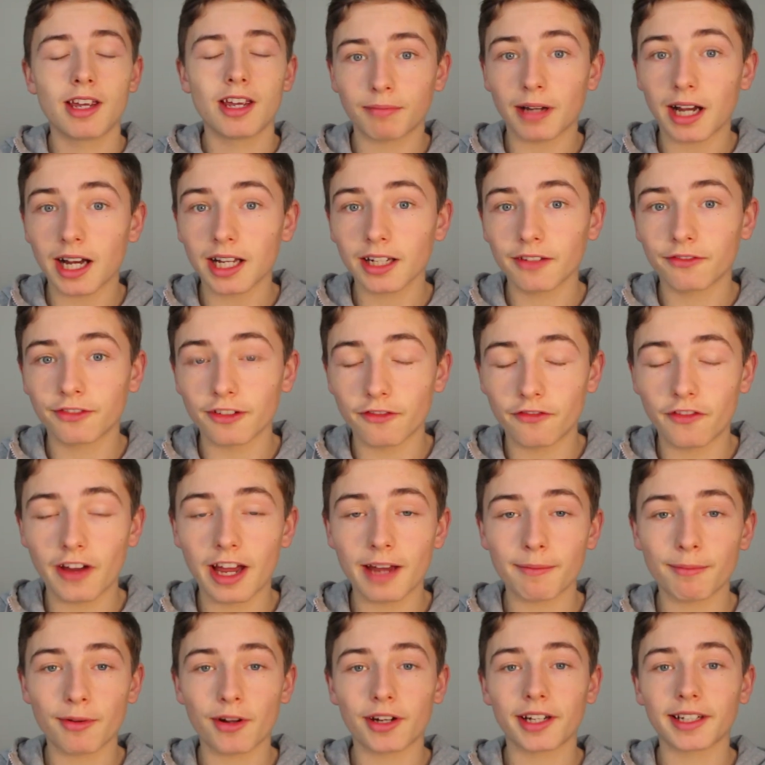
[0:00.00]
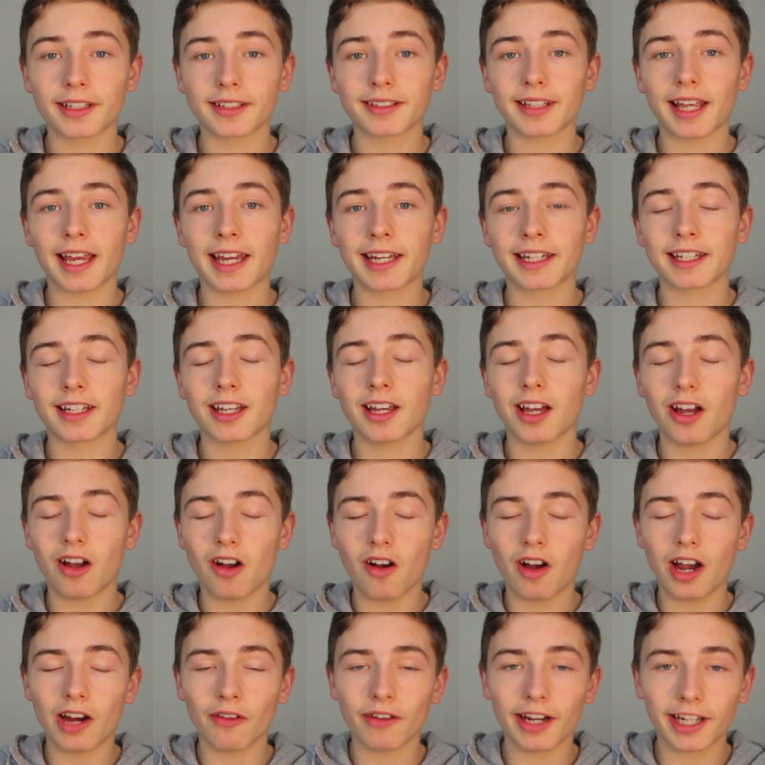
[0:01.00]
but for fat burning sake,
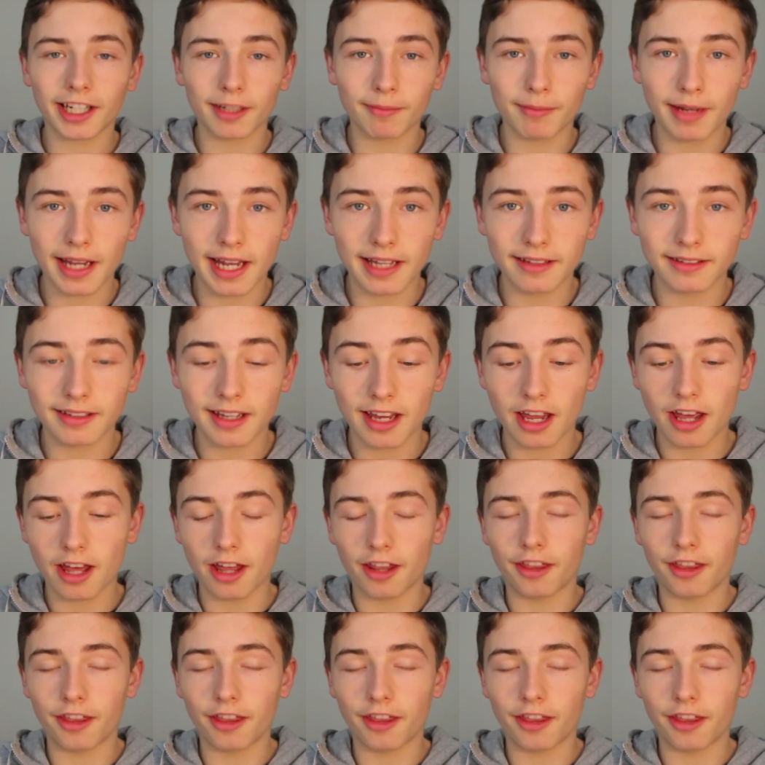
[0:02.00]
I recommend